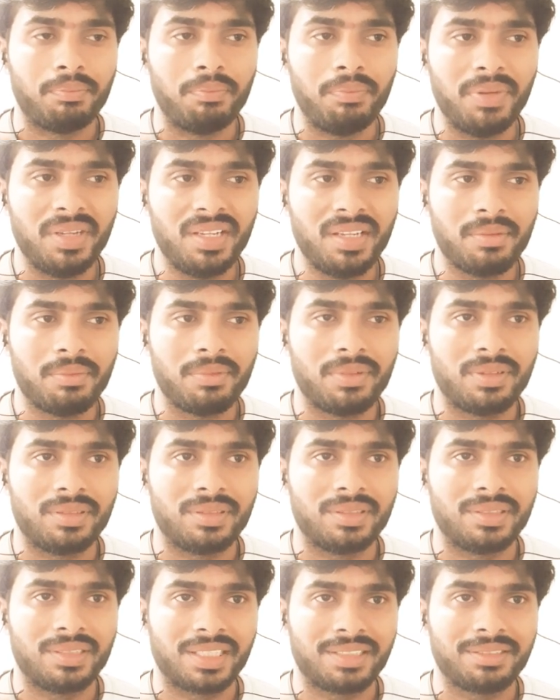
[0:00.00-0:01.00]
be
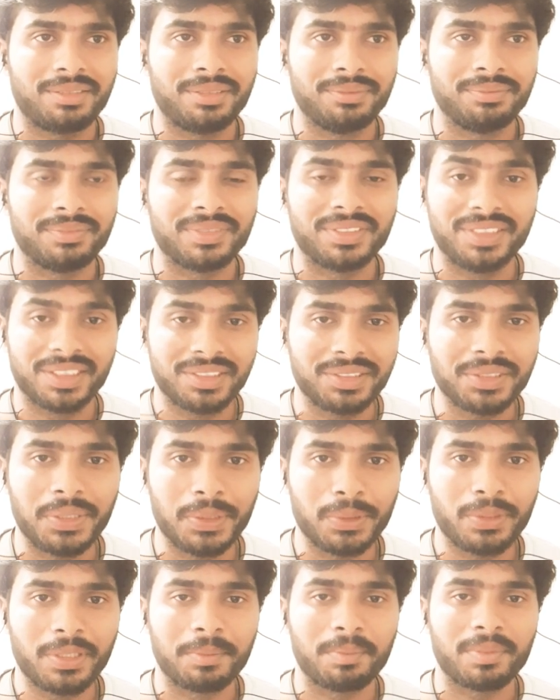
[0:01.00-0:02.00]
like just
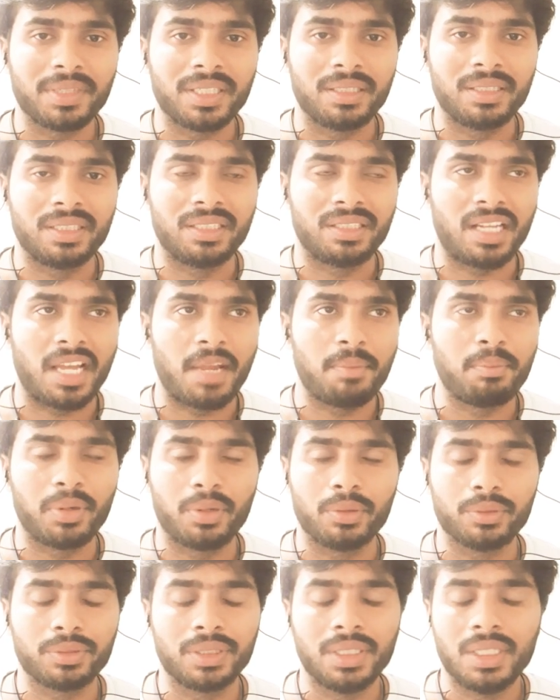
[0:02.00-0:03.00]
give them time,
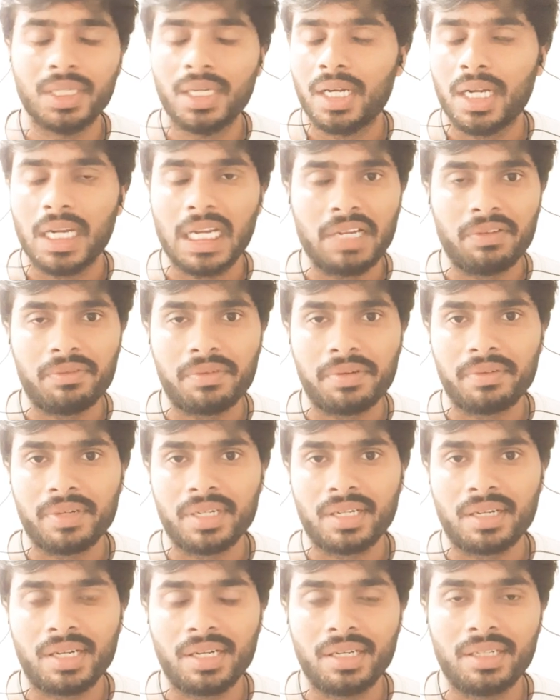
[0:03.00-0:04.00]
because
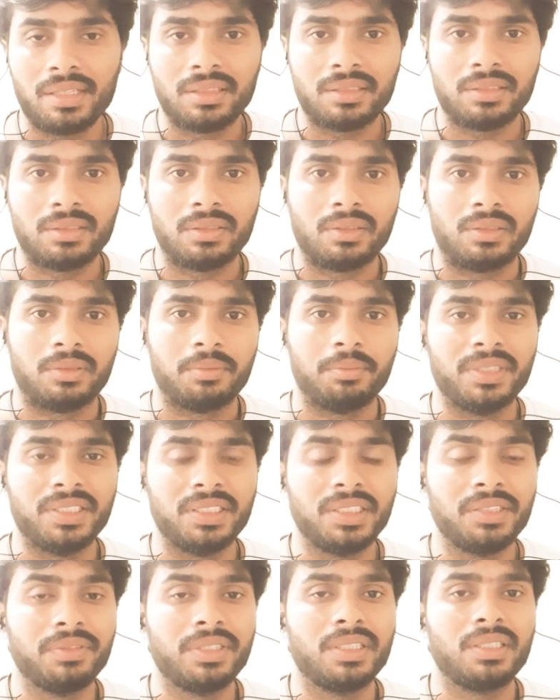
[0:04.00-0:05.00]
everyone here are
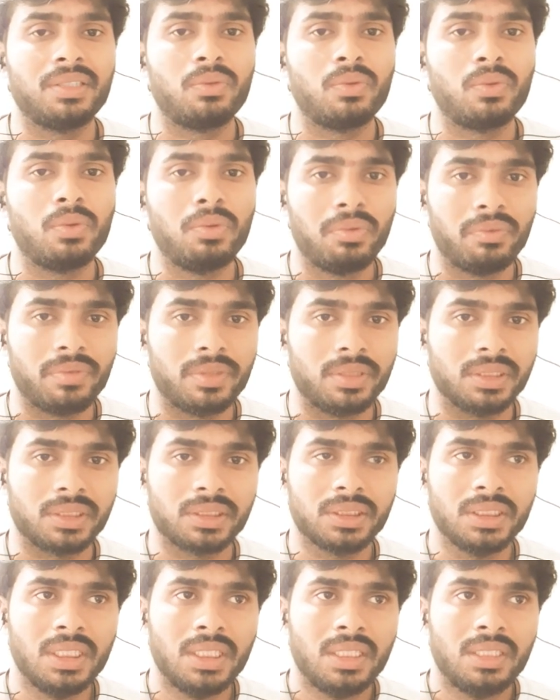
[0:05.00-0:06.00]
busy with their own
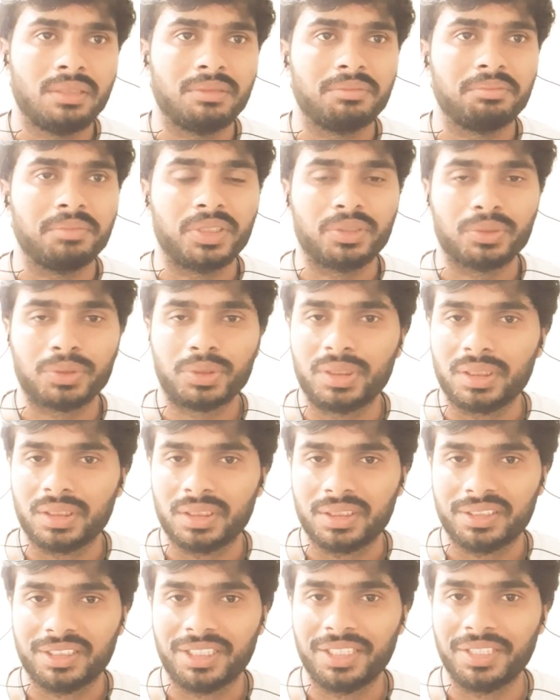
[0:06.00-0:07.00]
works, because
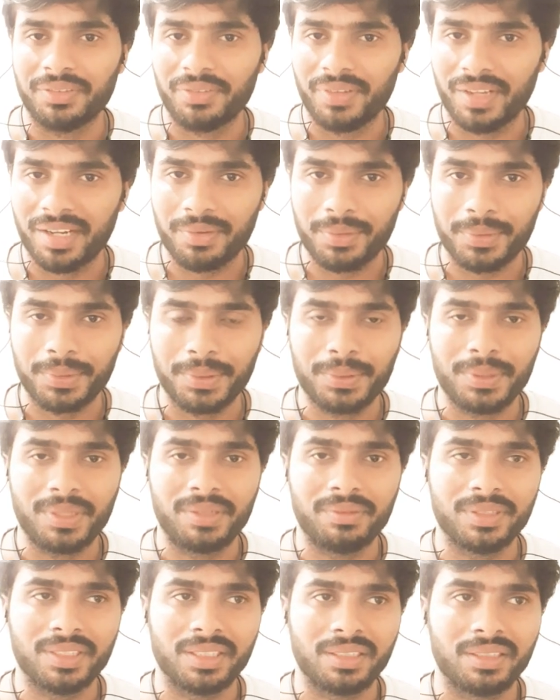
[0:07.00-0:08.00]
we have to do
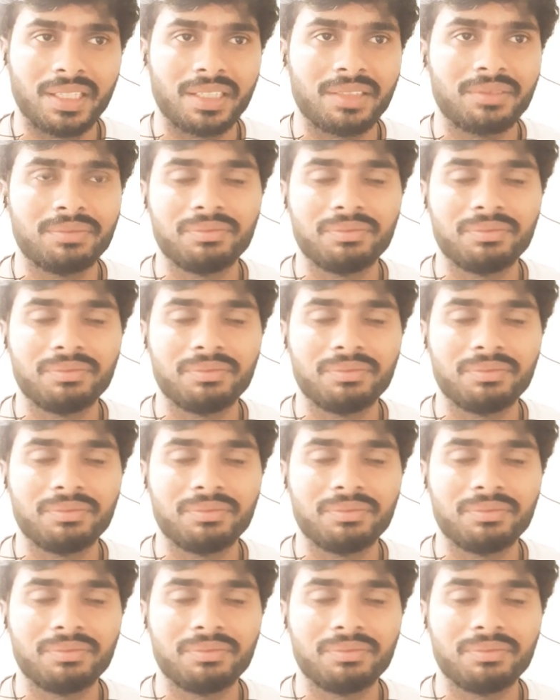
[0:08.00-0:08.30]
everything, like